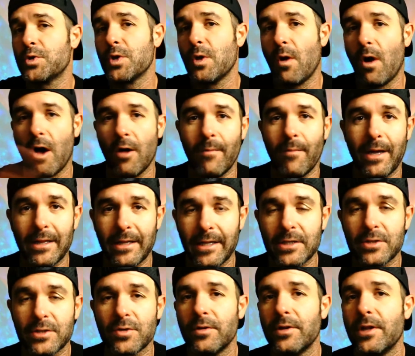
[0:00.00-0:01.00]
All my
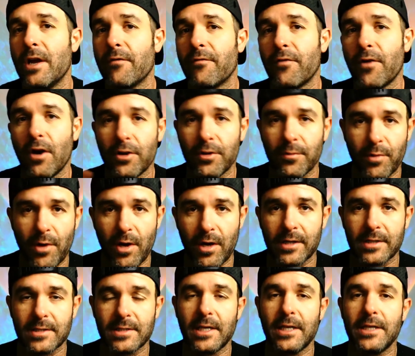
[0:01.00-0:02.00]
links are in there for all the
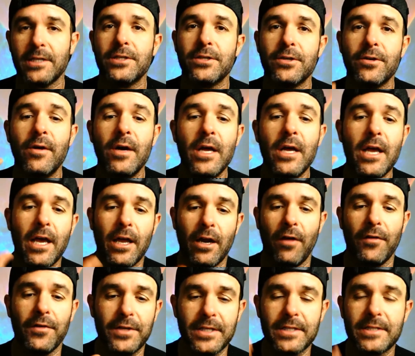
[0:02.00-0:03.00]
products that I do and
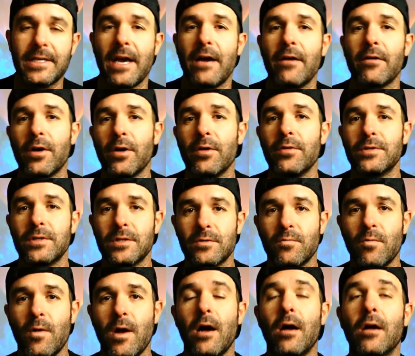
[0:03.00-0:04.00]
all the discount codes as
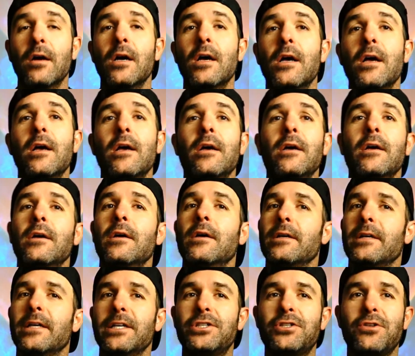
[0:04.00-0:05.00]
well.
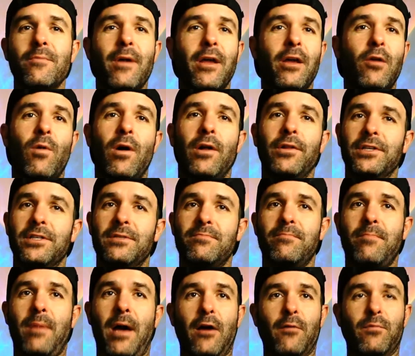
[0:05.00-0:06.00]
Get your Make Wellness
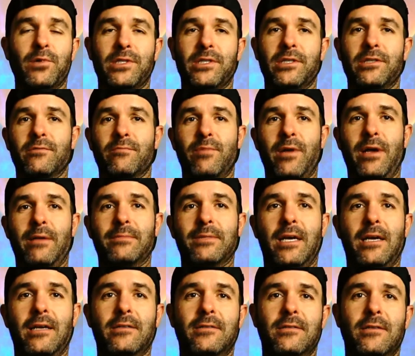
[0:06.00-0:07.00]
Bioprecision
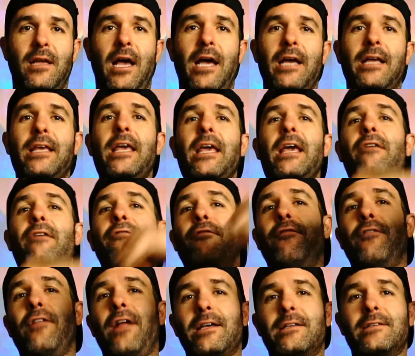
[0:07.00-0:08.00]
Peptides. I can't
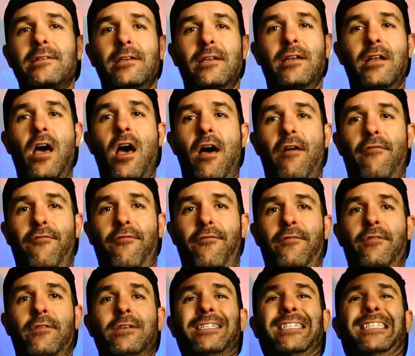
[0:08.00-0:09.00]
flex enough.
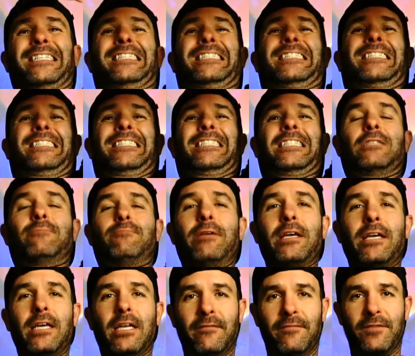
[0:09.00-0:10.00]

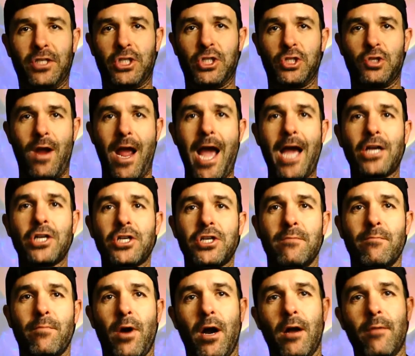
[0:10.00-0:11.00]
Speaking of distraction,
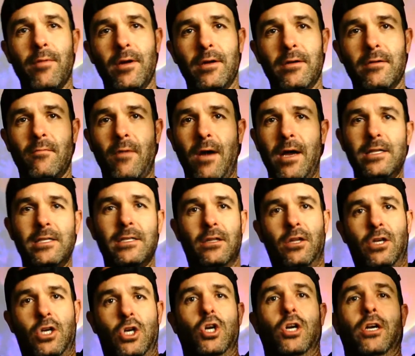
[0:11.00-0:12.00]
Barbara, why does it
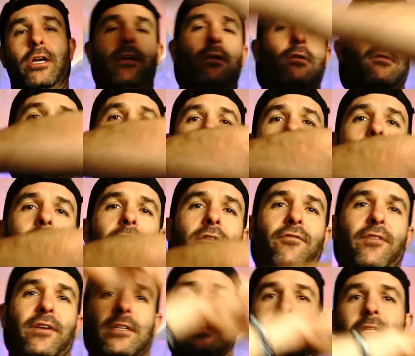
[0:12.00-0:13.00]
look crooked? Hold on, let's
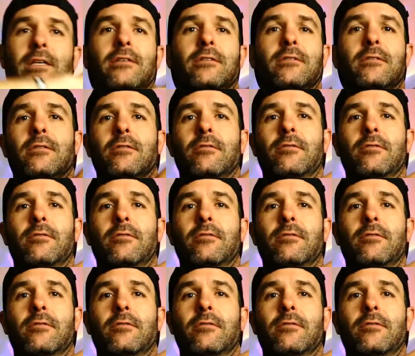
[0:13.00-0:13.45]
fix this.